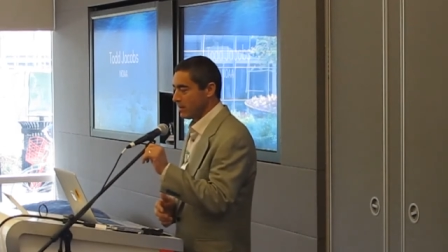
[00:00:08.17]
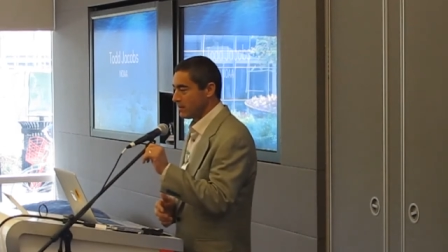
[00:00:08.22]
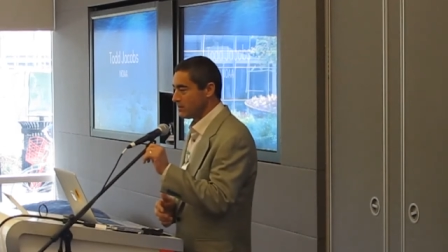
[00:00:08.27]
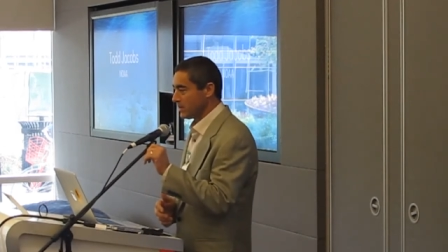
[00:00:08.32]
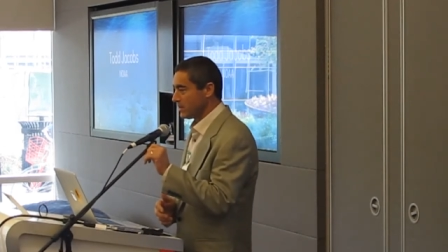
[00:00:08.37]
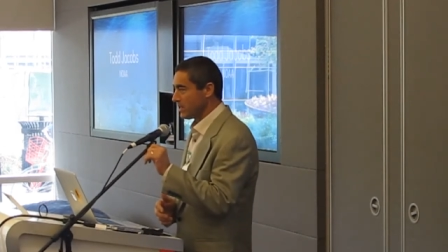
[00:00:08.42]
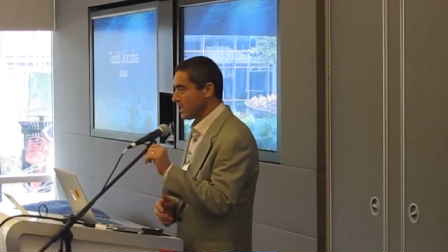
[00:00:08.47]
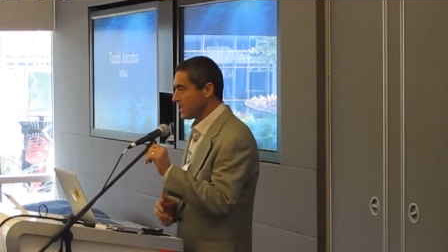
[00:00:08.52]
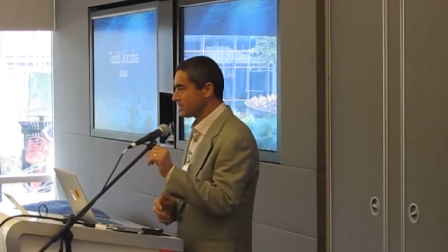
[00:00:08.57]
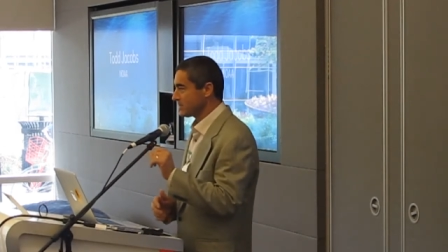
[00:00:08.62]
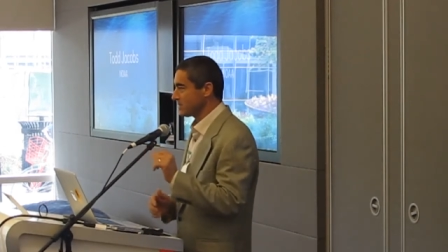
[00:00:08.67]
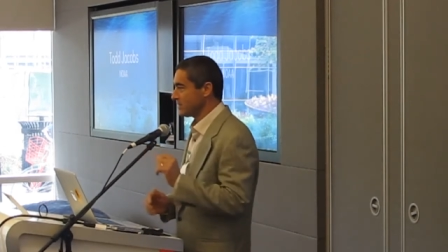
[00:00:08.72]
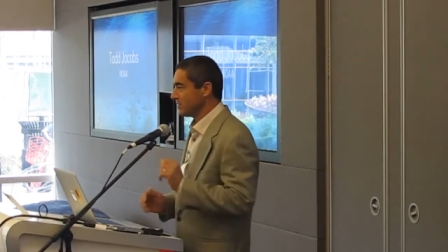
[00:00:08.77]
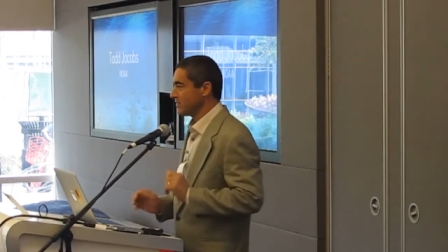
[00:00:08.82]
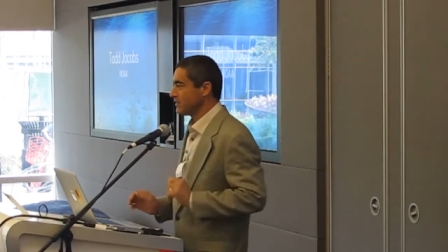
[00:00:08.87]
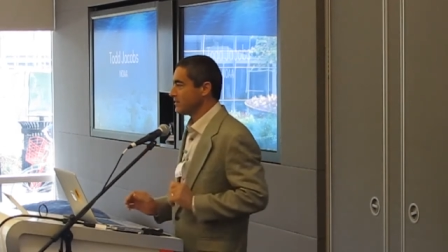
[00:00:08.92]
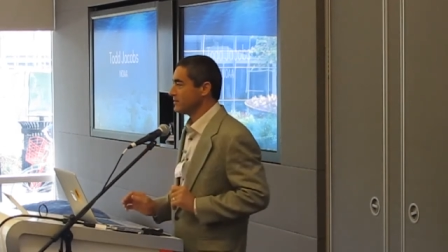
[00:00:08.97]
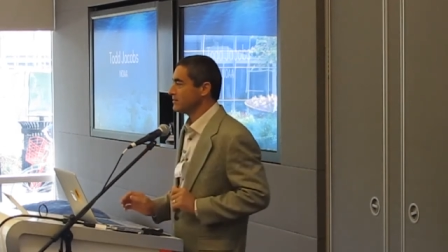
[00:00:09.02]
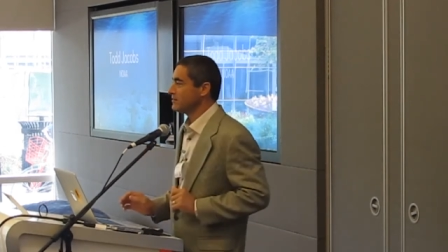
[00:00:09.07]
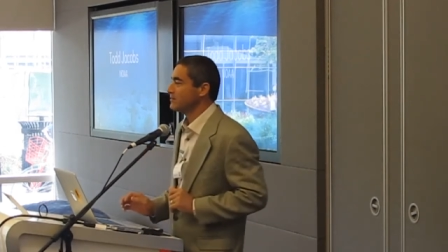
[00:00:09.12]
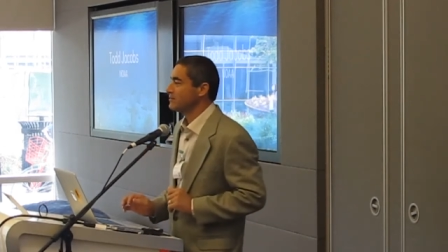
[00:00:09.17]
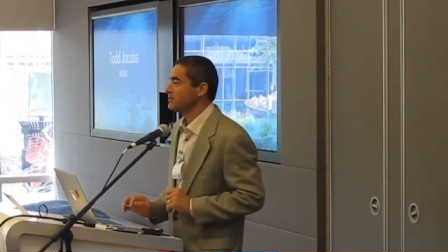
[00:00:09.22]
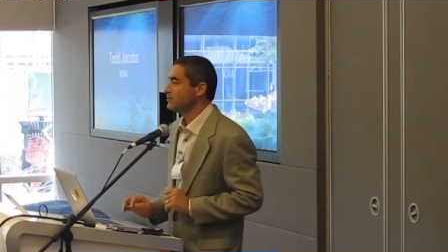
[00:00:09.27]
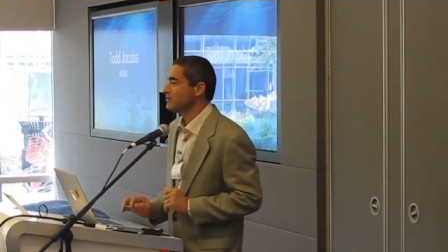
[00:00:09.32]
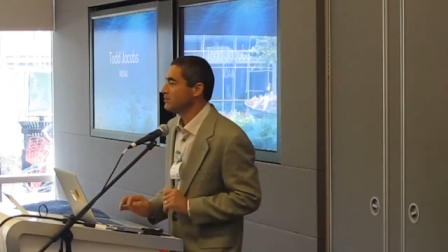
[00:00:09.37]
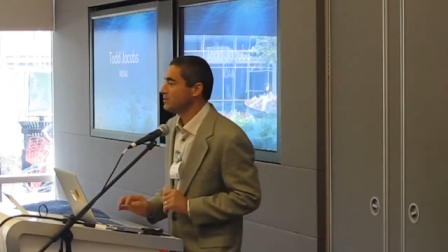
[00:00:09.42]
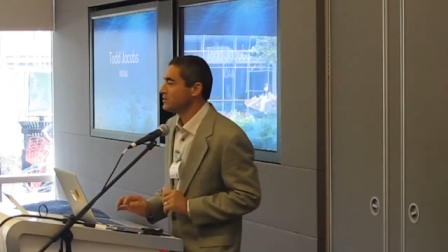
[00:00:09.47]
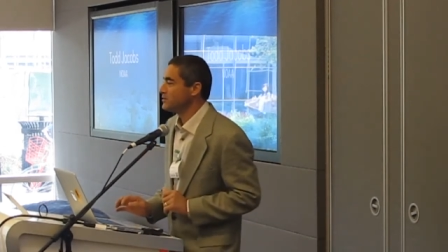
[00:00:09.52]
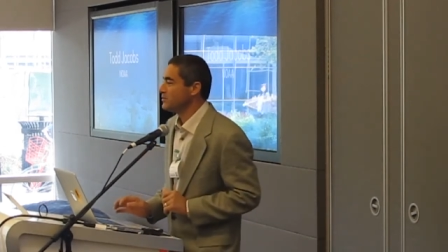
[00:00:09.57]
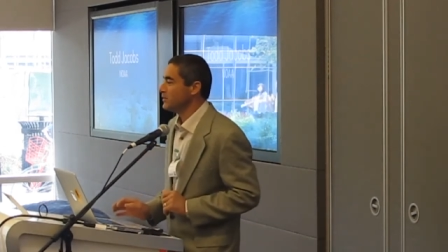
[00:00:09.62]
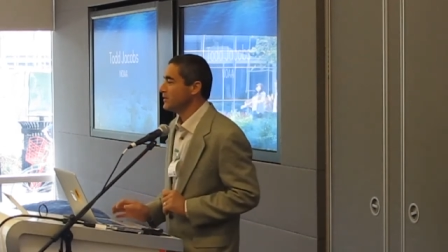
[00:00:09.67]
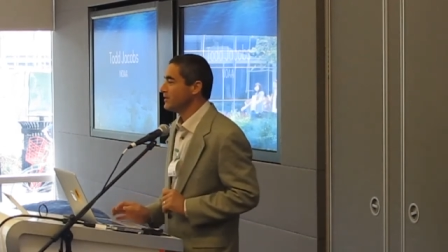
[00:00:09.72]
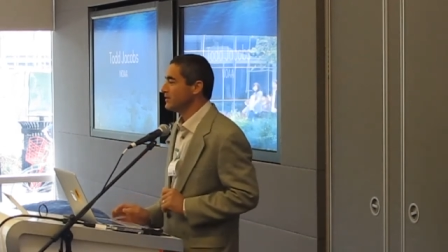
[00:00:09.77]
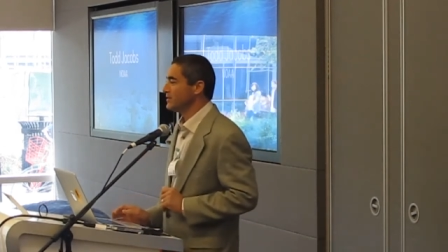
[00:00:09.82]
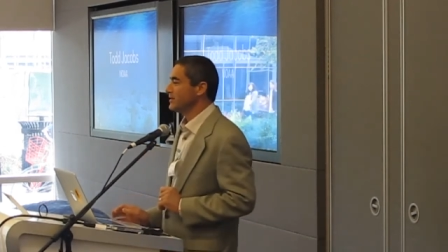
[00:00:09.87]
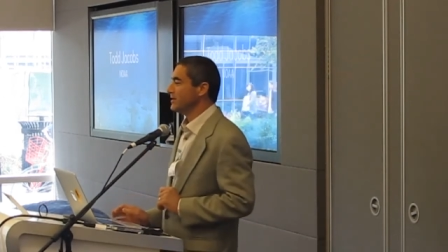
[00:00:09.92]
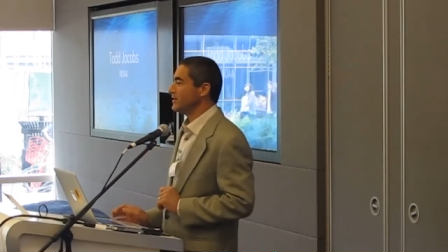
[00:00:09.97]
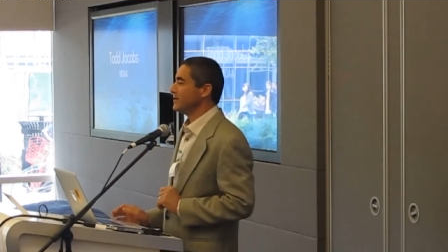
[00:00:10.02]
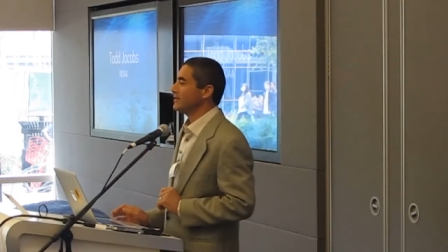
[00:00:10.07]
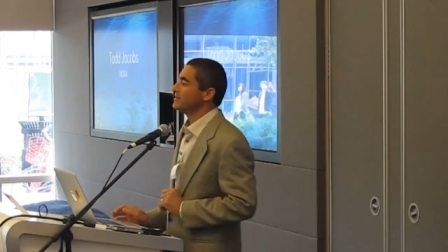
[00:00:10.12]
the last thing
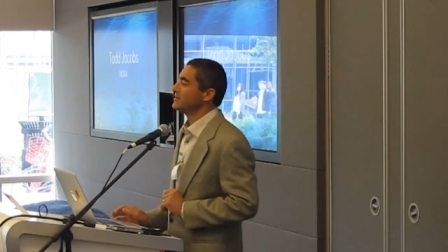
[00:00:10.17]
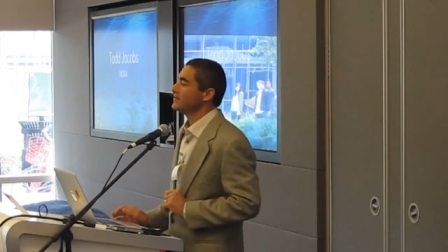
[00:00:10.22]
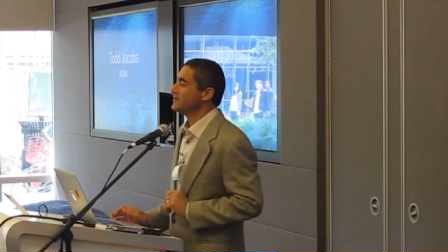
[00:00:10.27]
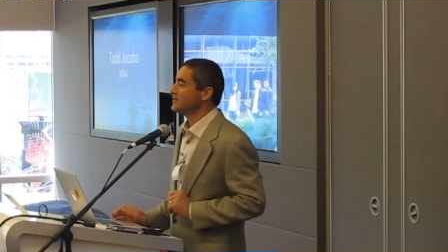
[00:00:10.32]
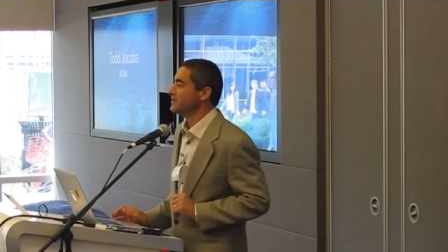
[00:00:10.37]
eating at